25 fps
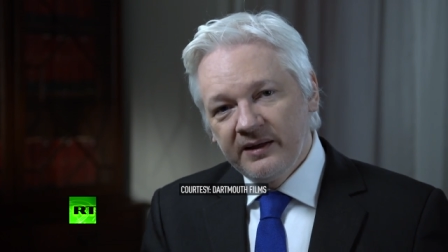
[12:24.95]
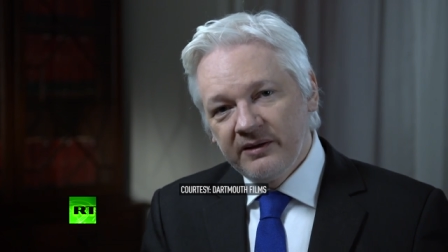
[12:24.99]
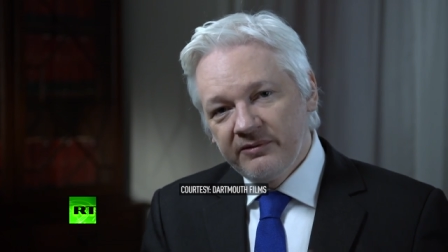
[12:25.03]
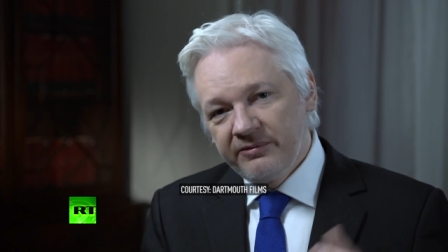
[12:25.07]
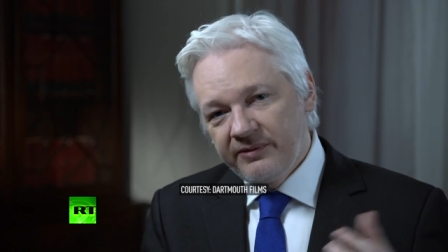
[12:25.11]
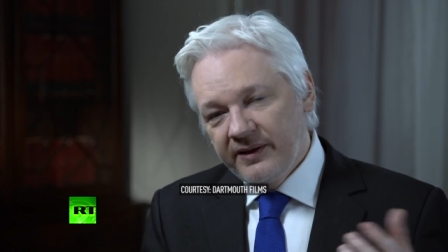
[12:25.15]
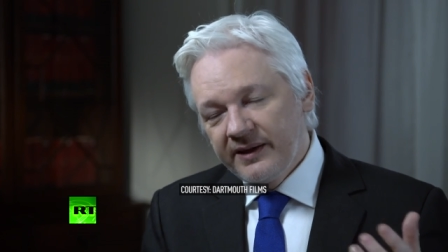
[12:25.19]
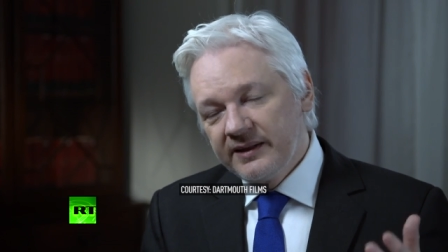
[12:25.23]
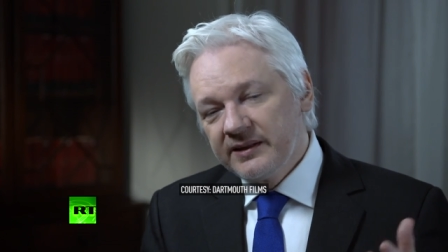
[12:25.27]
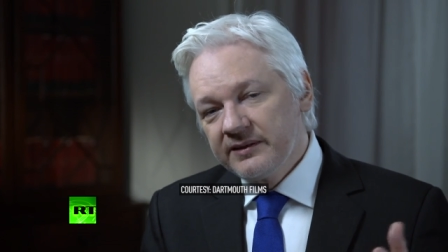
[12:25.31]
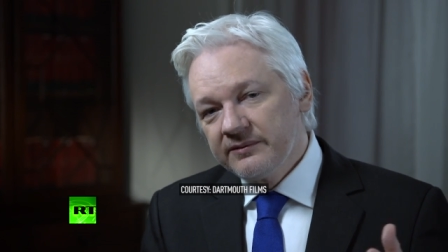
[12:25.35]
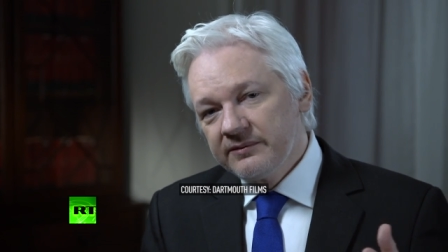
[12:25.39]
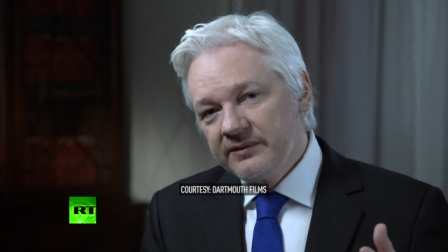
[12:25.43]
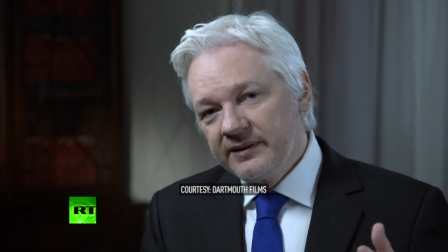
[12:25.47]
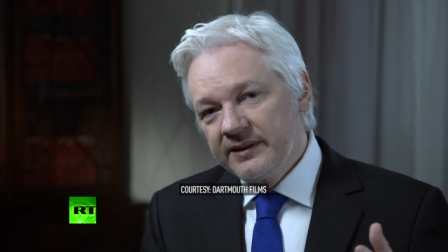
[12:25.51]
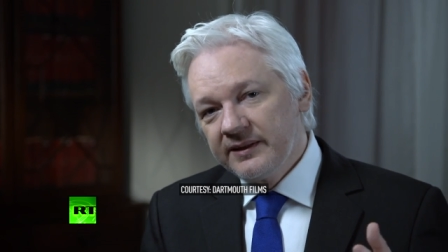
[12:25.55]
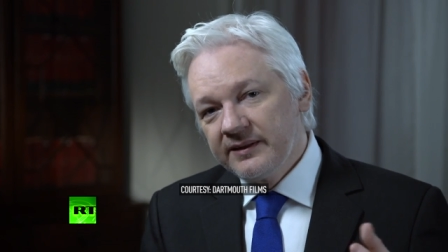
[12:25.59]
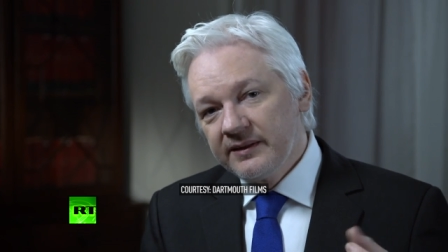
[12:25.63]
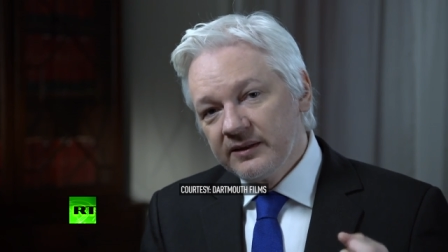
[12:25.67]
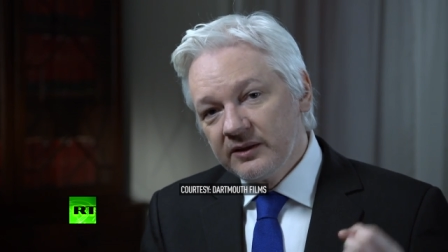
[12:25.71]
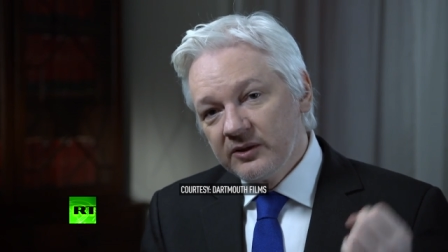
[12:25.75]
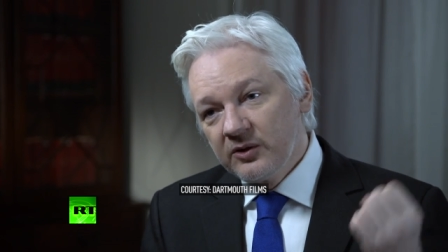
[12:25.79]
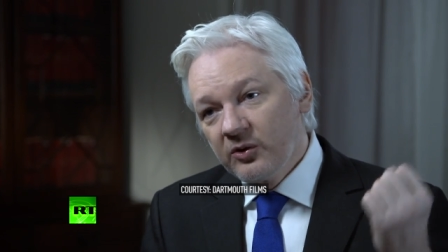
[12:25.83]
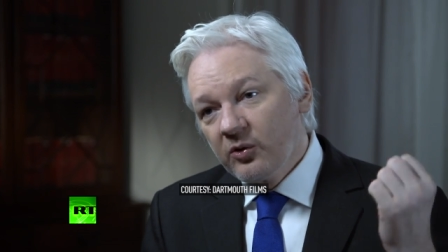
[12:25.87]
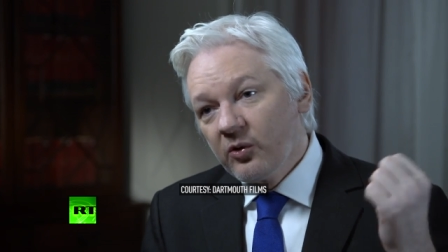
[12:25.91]
effectively
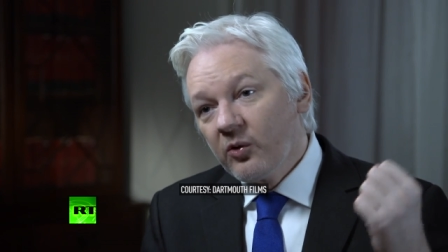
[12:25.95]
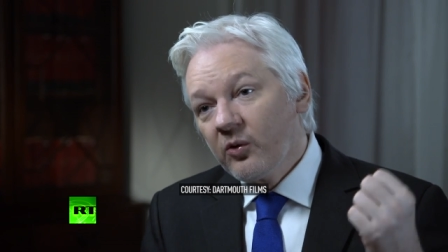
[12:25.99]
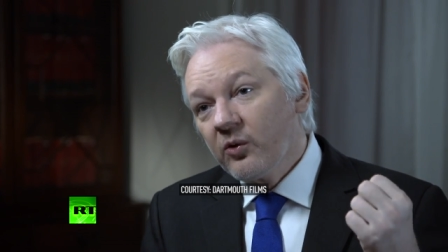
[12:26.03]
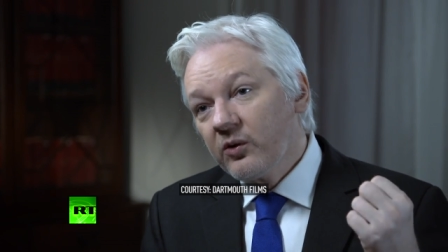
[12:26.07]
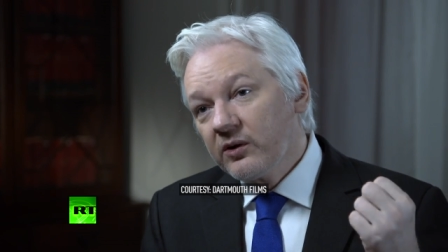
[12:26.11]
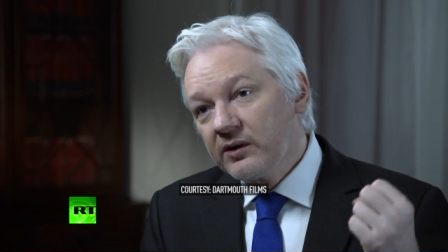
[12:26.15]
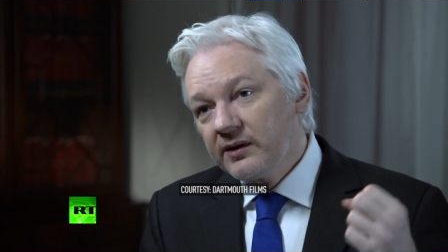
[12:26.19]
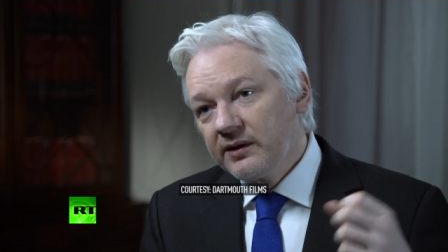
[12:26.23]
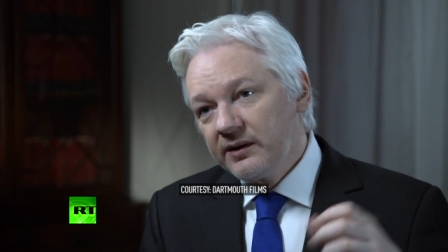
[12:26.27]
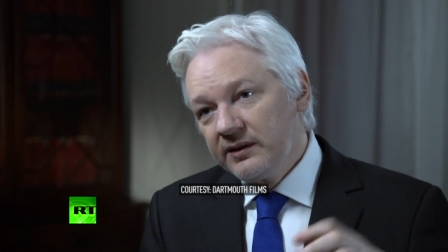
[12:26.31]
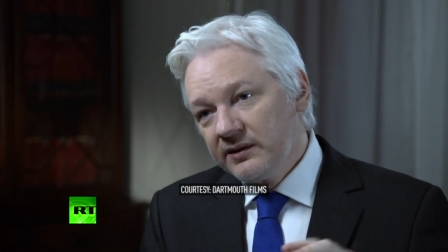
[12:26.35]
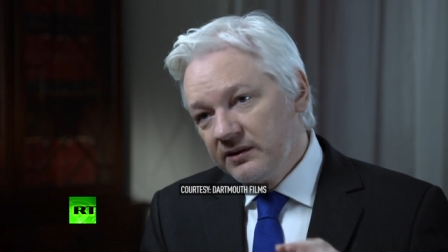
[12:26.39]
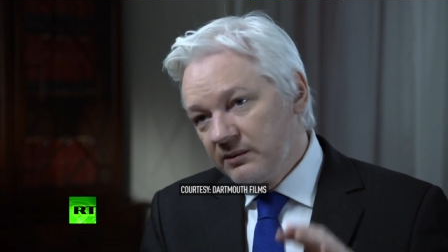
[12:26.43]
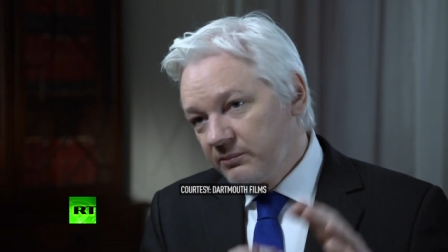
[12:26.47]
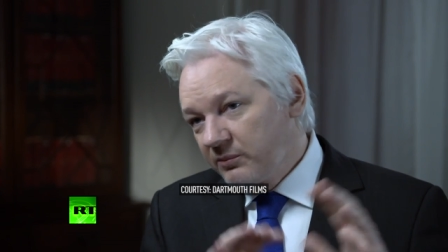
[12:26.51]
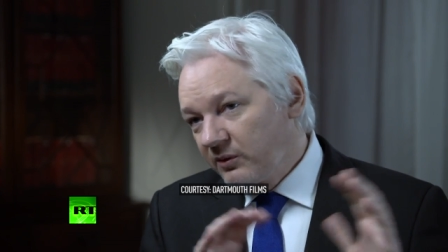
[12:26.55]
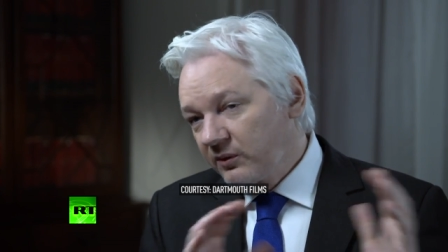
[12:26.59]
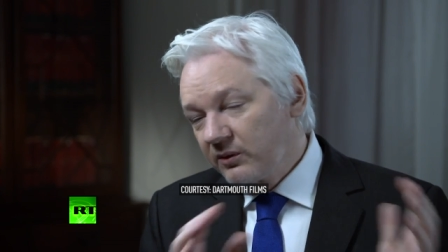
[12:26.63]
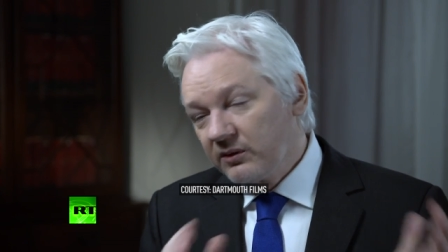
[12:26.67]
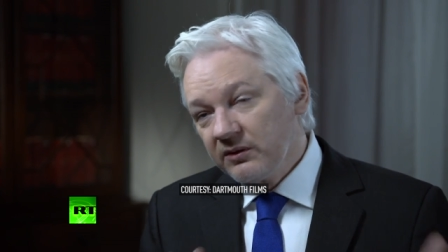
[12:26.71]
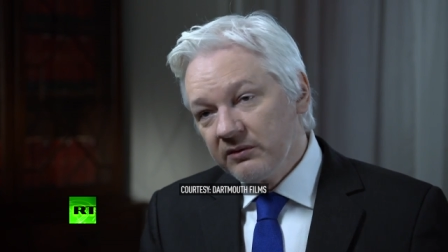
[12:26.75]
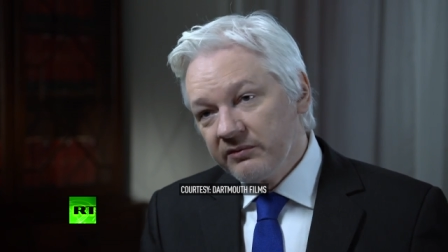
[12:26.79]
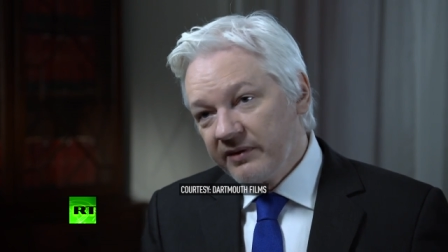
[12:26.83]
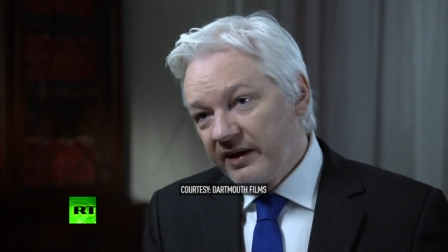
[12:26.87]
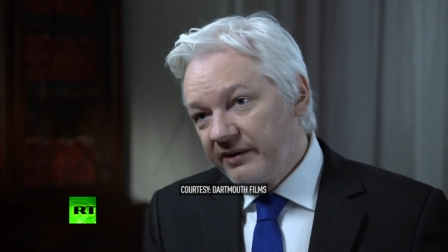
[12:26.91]
the cork in the
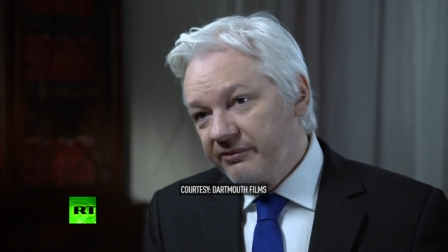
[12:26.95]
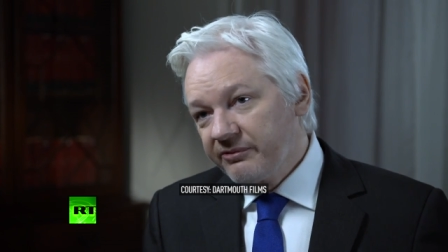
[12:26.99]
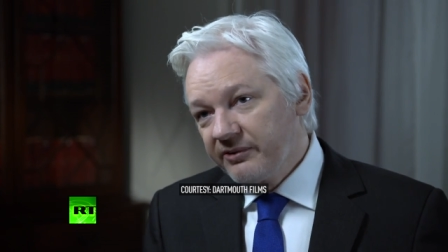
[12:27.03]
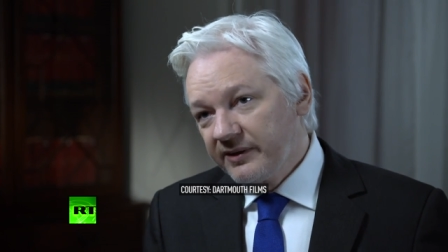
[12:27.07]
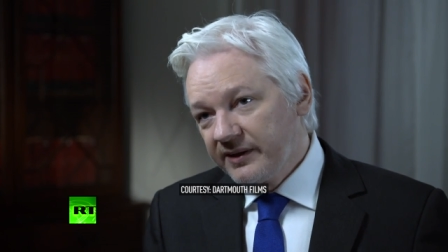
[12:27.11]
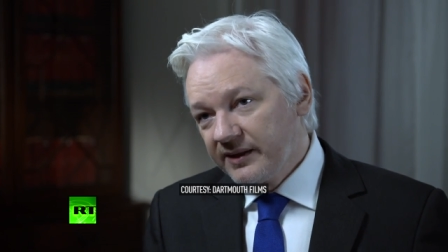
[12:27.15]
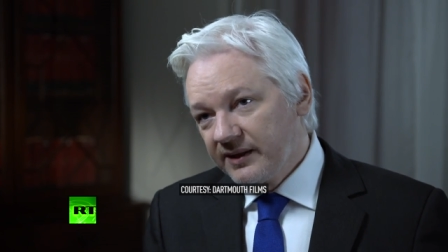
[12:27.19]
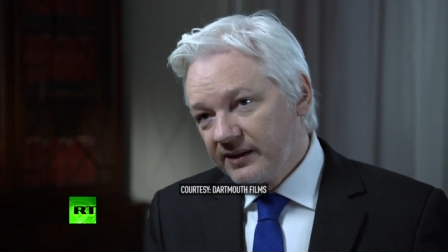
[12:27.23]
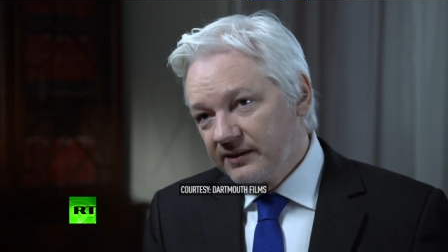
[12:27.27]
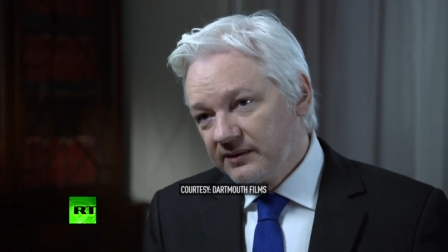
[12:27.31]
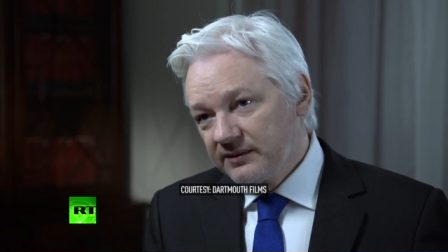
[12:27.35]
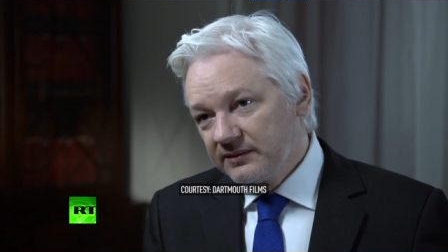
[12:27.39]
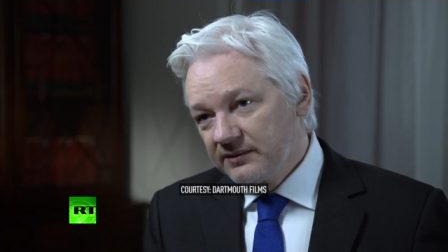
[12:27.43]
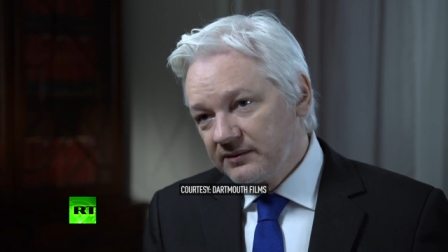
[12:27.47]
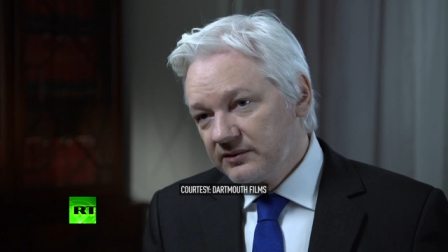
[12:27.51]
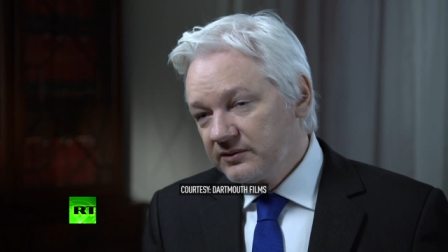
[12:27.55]
bottle of Africa.